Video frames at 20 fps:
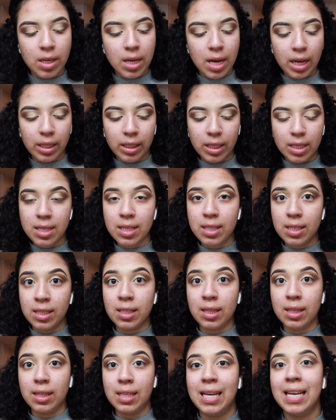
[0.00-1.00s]
And this is in
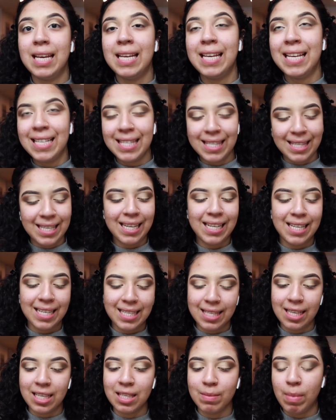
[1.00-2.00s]

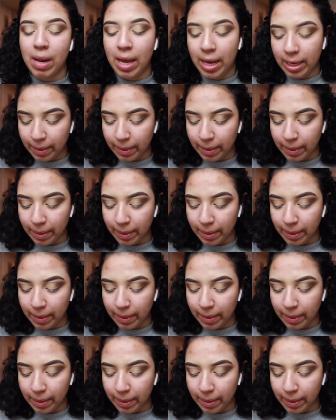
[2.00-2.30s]
intense black.